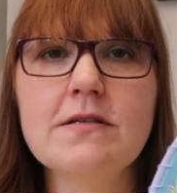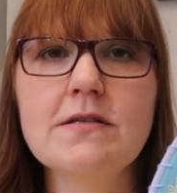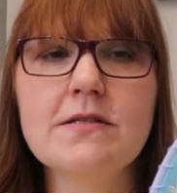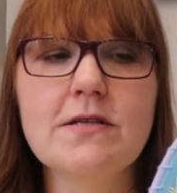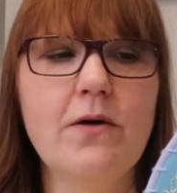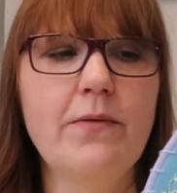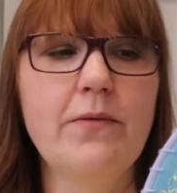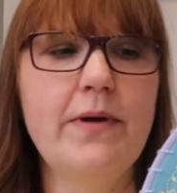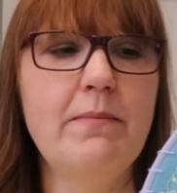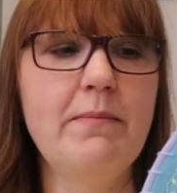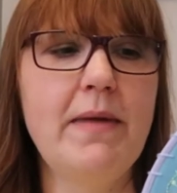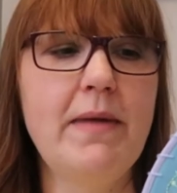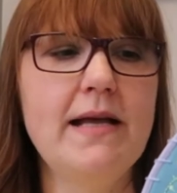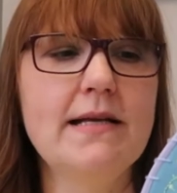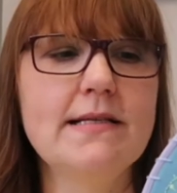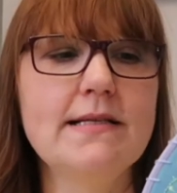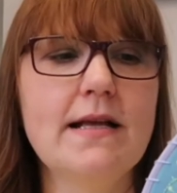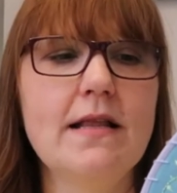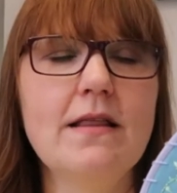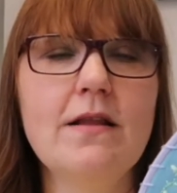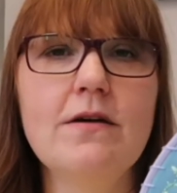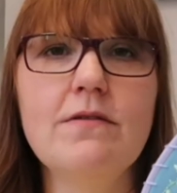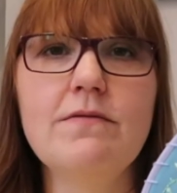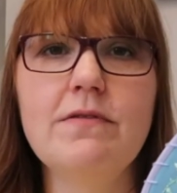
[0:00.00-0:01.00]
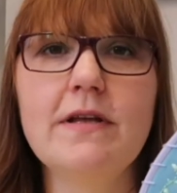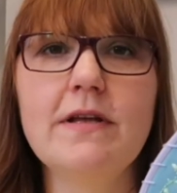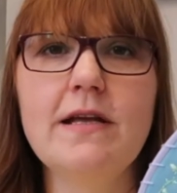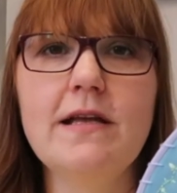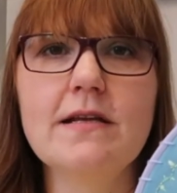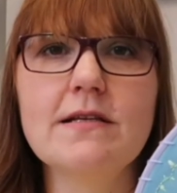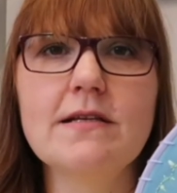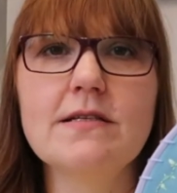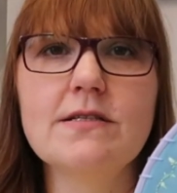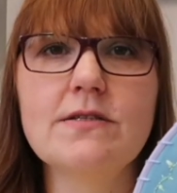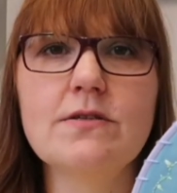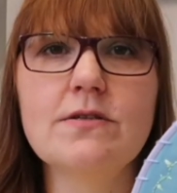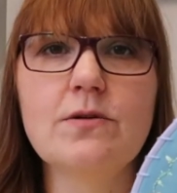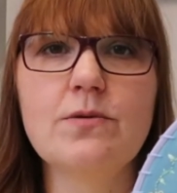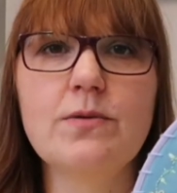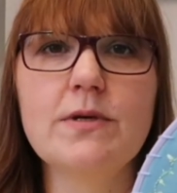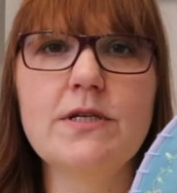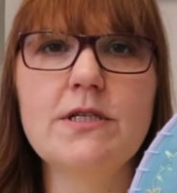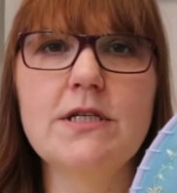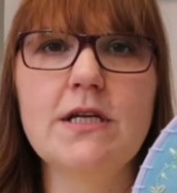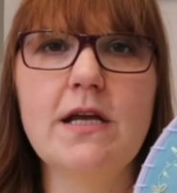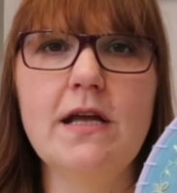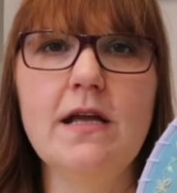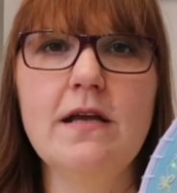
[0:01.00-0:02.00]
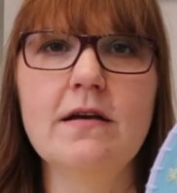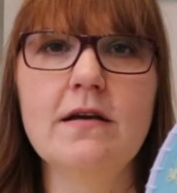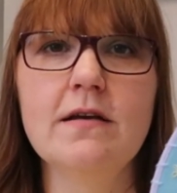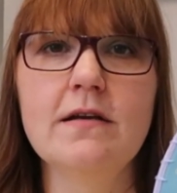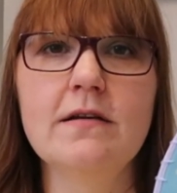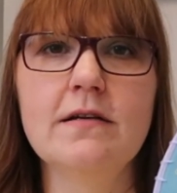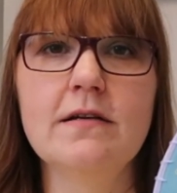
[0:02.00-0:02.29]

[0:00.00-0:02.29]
So it makes a lovely squishy